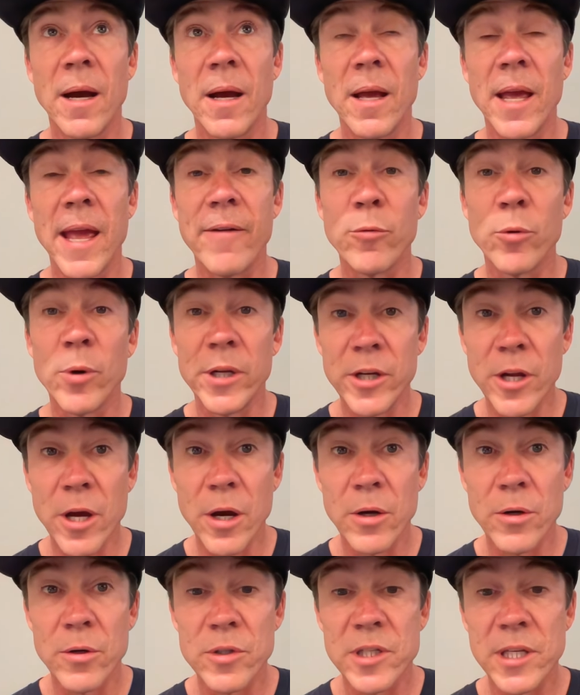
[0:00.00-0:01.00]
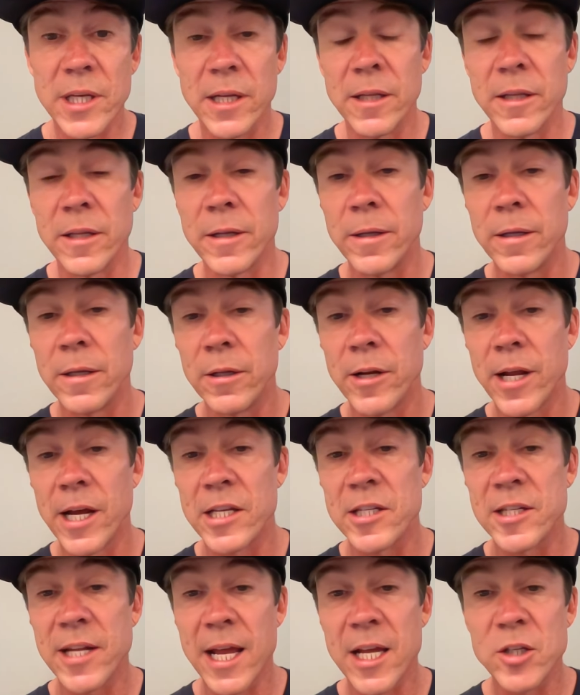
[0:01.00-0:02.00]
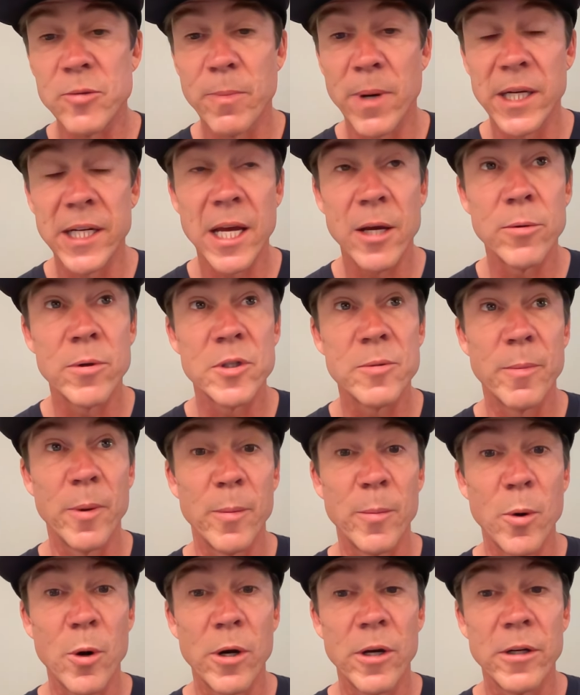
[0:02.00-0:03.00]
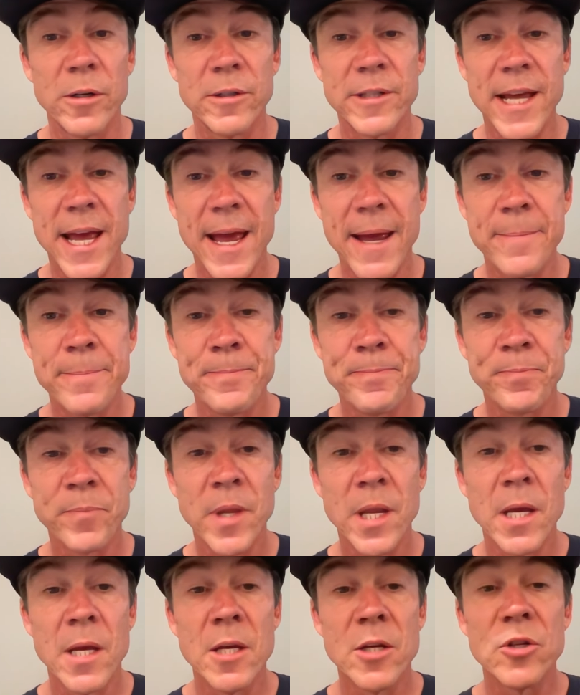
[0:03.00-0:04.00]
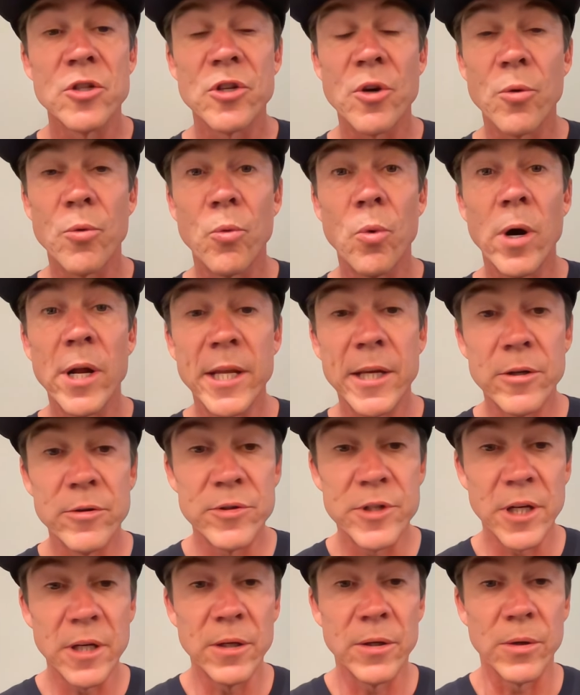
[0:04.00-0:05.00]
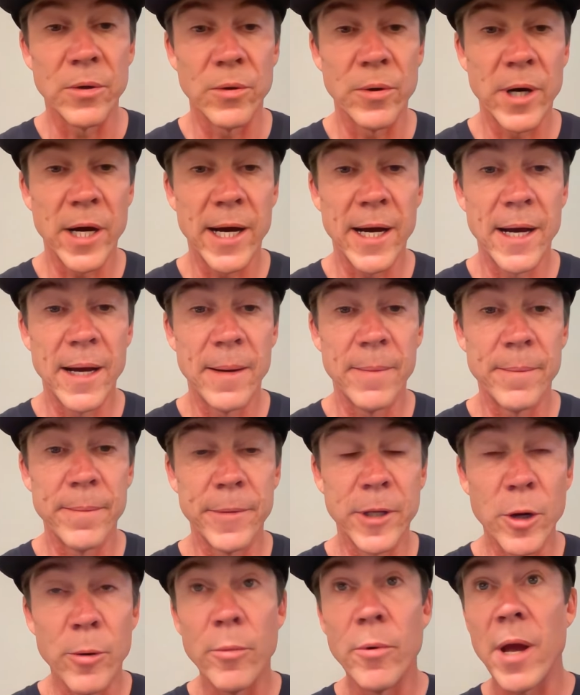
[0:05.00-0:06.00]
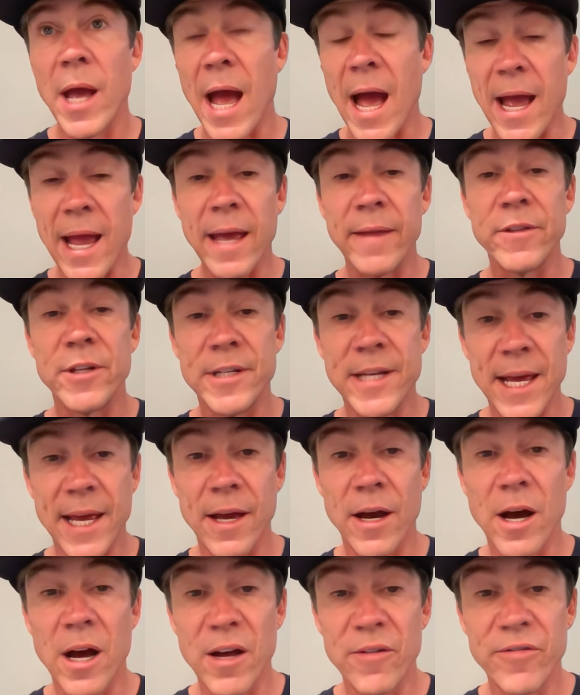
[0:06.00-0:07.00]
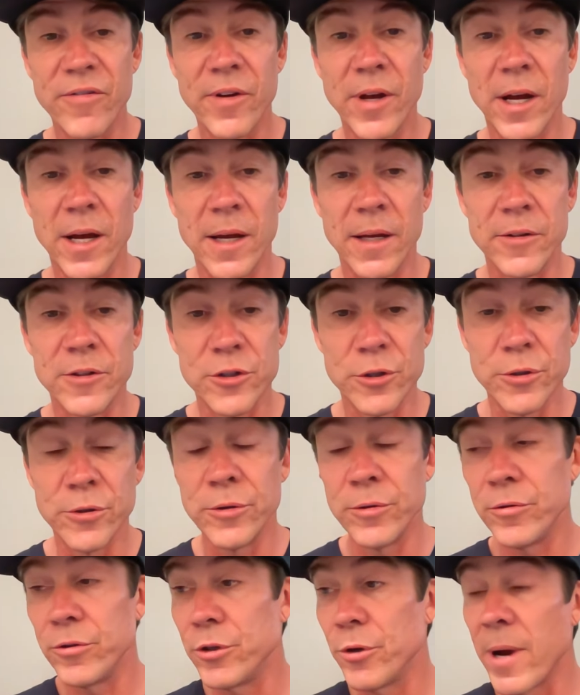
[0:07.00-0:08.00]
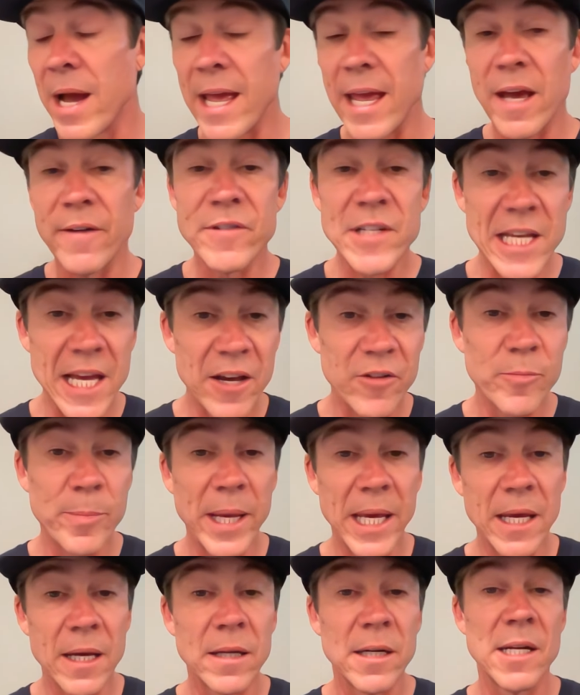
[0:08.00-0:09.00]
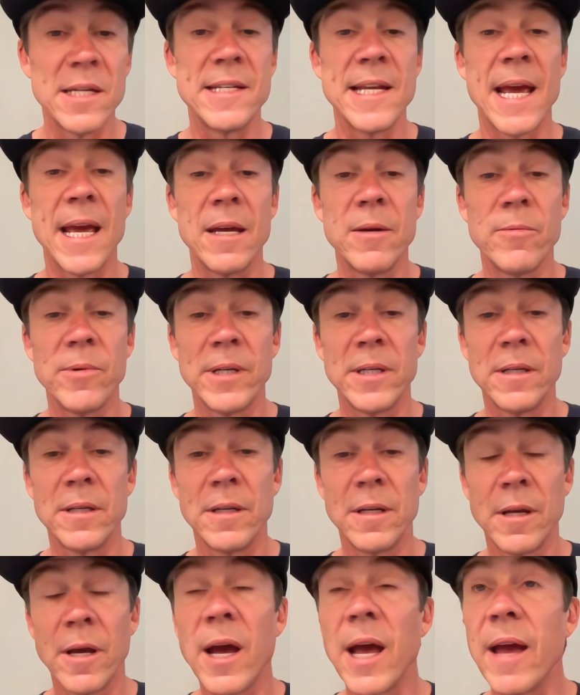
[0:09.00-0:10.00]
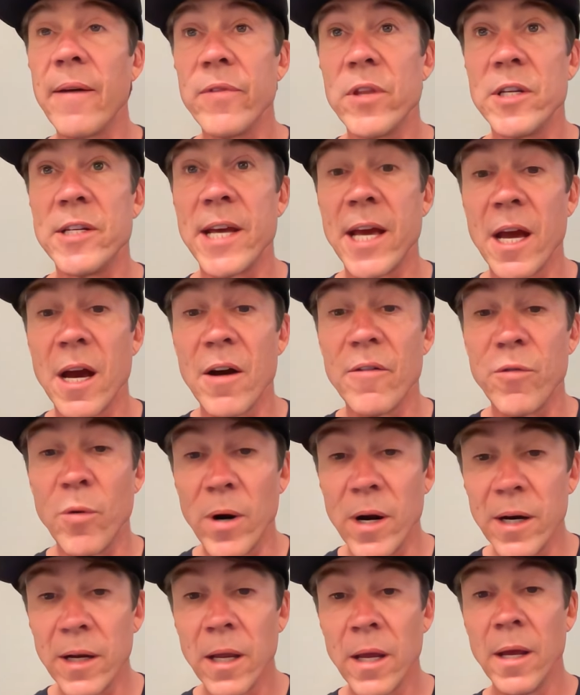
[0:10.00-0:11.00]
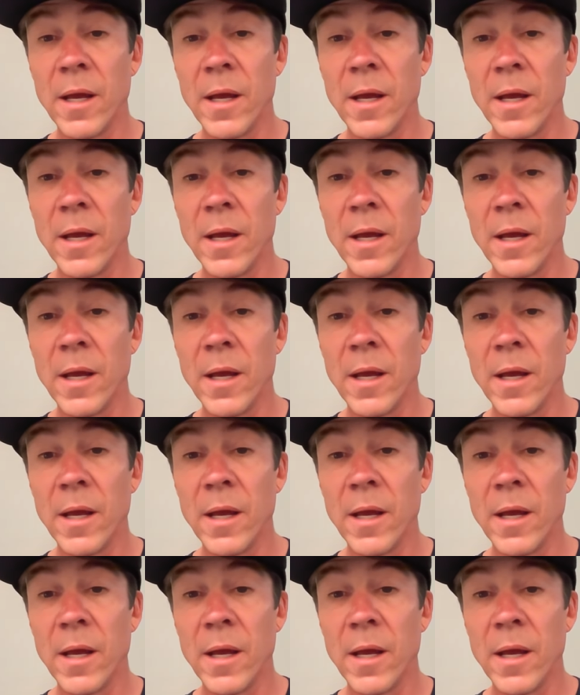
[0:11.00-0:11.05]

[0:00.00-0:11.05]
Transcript: Everyone knows that in the United States, Monday was Memorial Day. So what do you do? You know, I had the day off. Do I FTFP on a day when I have the day off work?